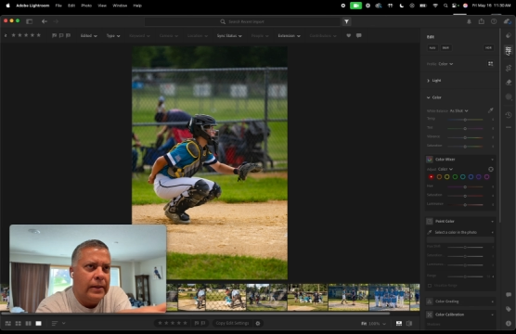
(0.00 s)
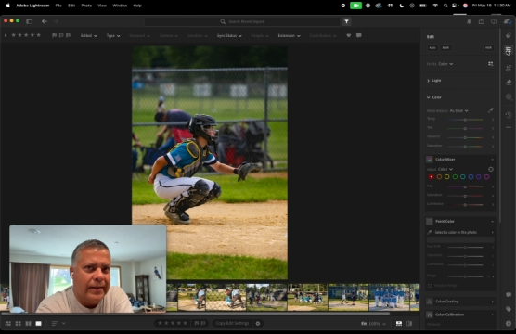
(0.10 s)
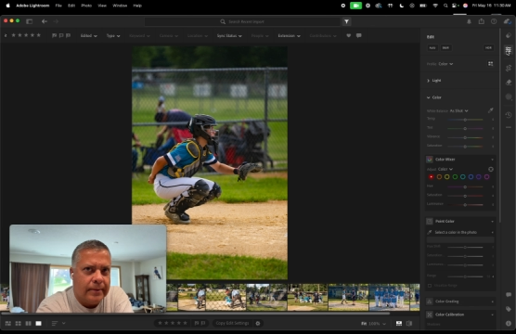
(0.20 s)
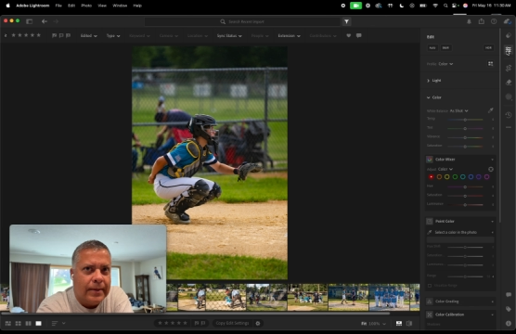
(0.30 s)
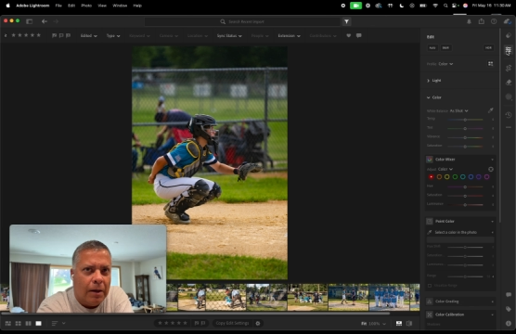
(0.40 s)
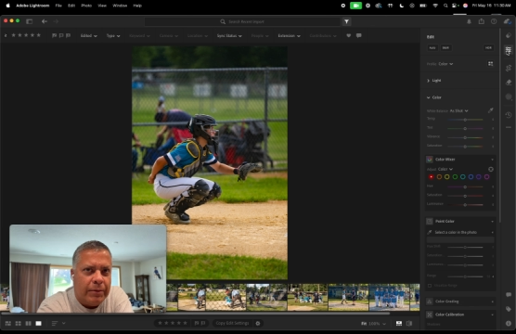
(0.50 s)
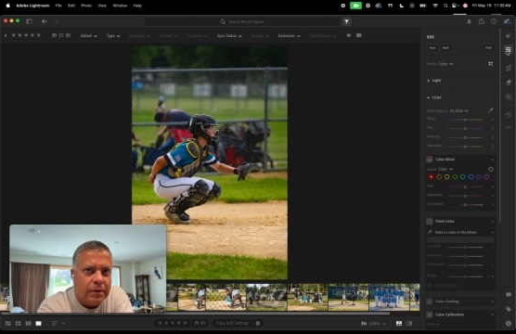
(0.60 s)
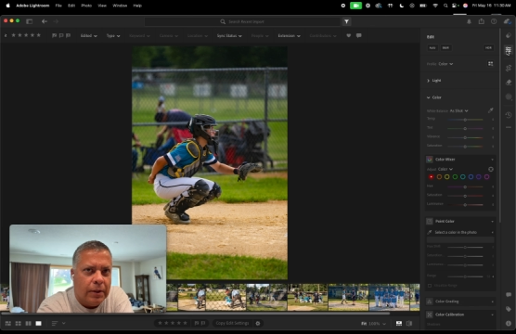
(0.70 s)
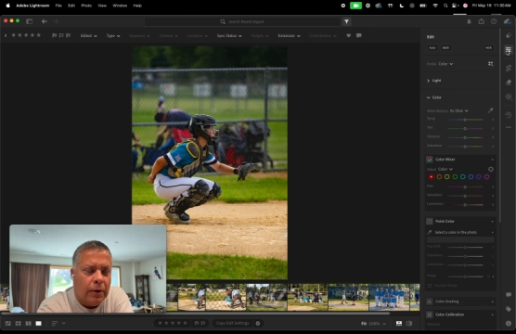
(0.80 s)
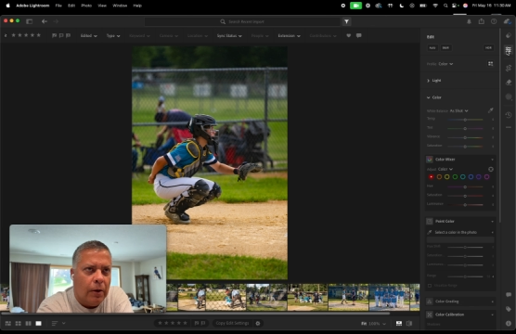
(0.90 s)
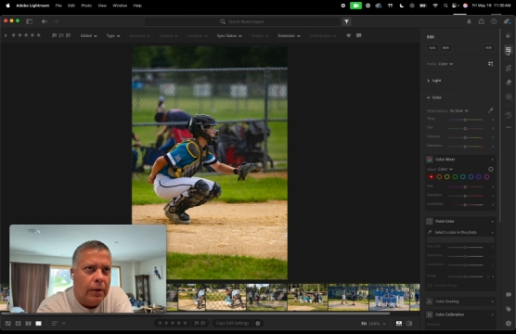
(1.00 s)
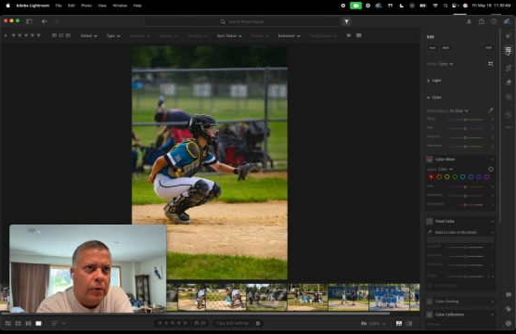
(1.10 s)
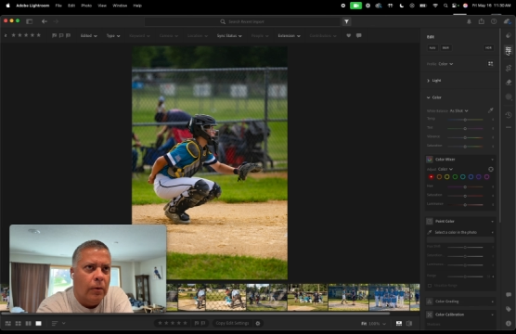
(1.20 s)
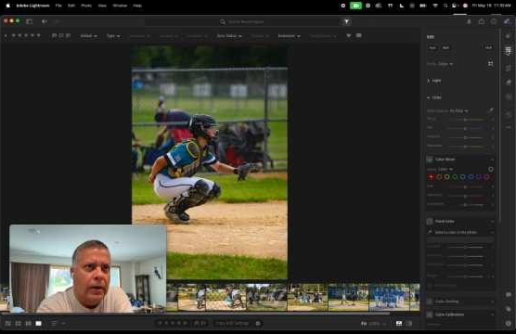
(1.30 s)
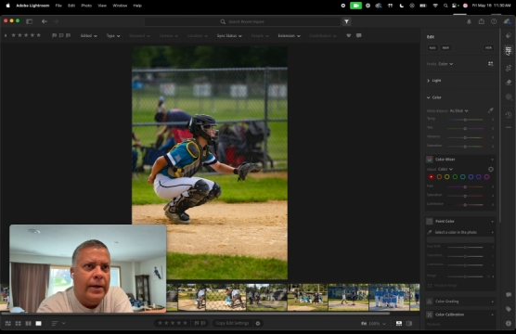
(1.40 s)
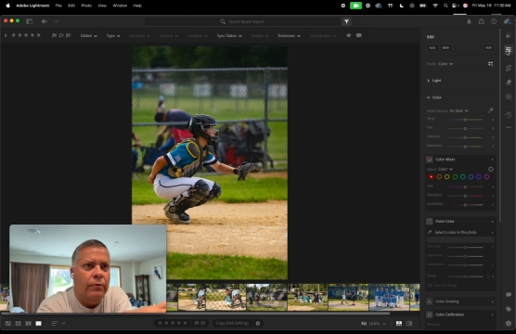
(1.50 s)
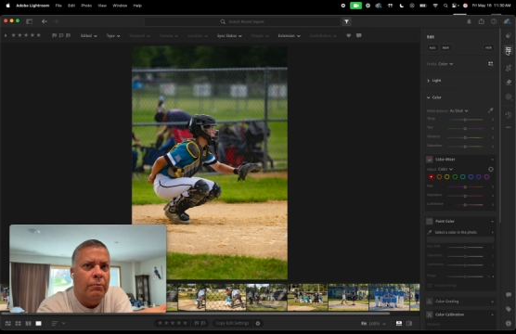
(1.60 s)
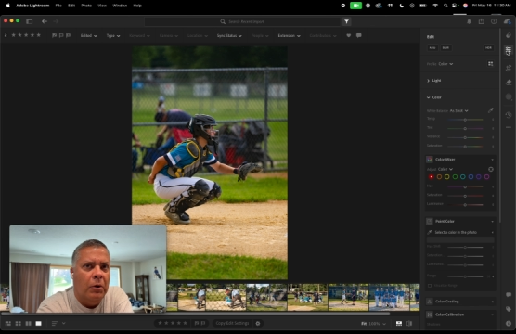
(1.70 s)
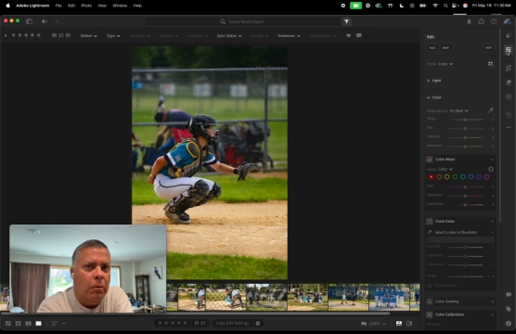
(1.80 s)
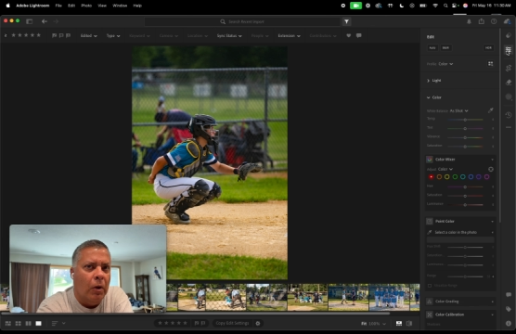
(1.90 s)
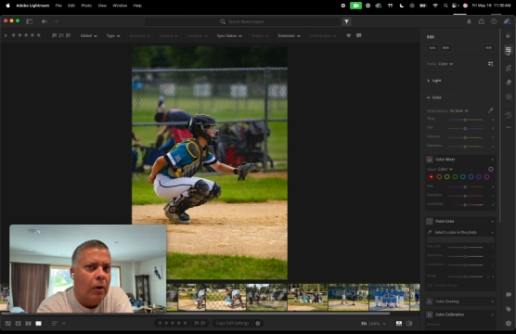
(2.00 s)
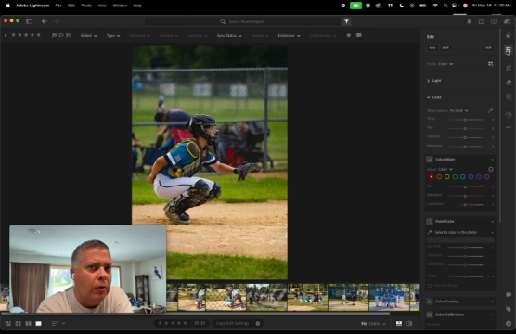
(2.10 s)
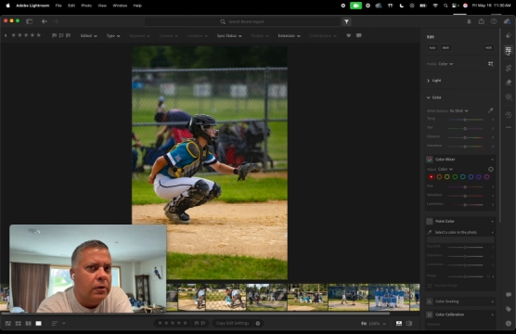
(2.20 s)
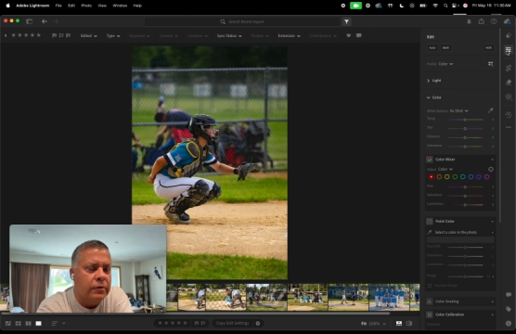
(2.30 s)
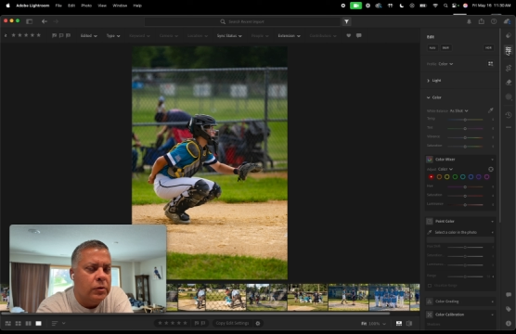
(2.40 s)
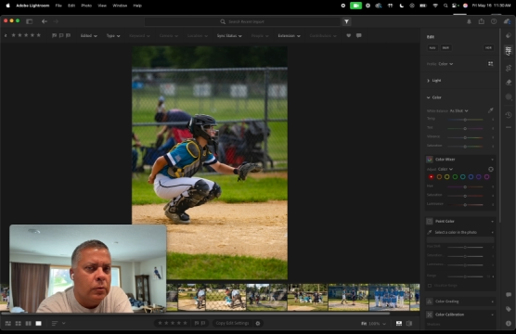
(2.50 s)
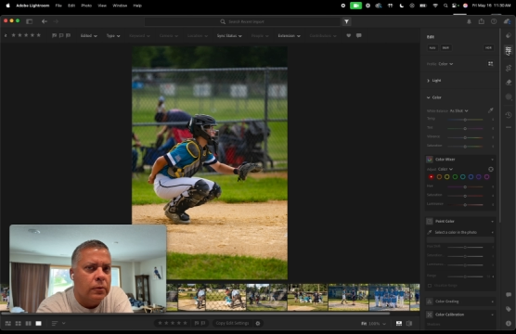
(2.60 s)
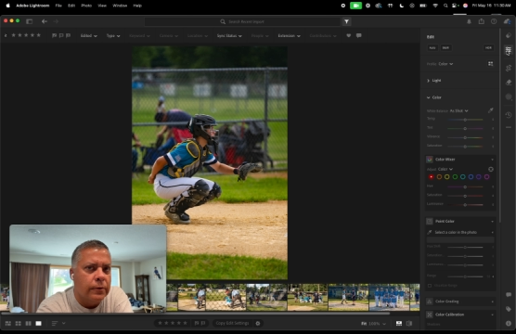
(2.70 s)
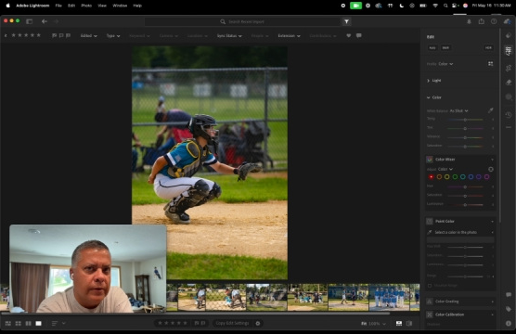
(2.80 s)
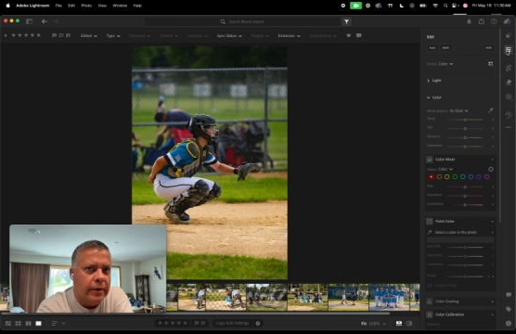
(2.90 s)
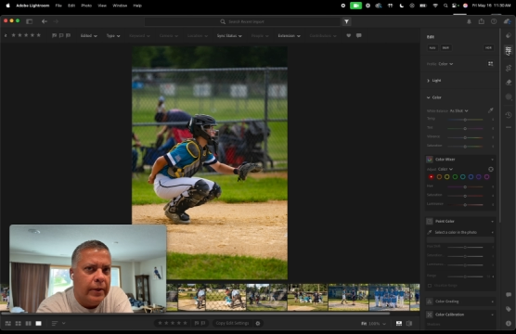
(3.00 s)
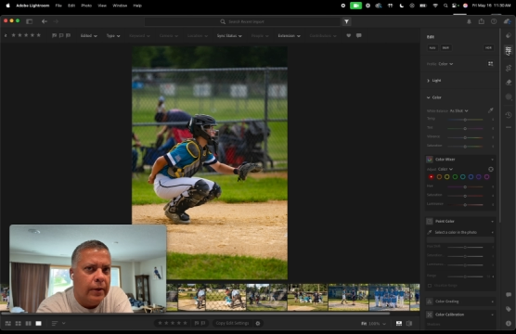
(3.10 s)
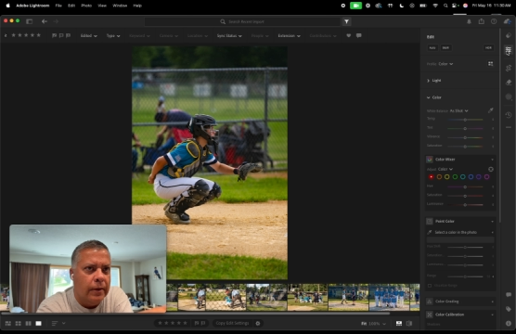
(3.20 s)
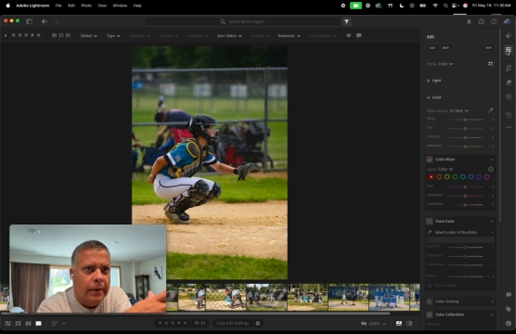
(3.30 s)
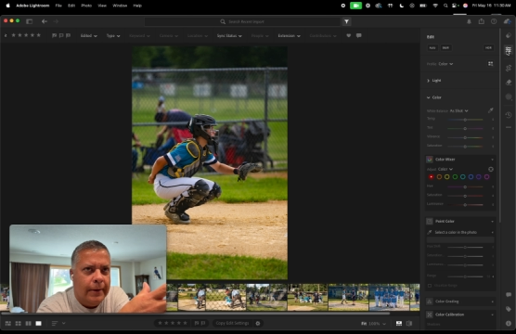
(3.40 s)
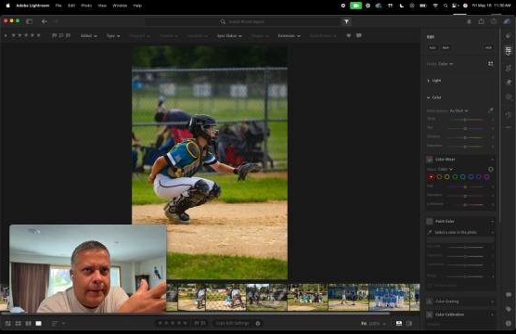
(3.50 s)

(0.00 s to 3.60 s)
Desktop, as they call it, or Lightroom Mobile. All of the tools are there,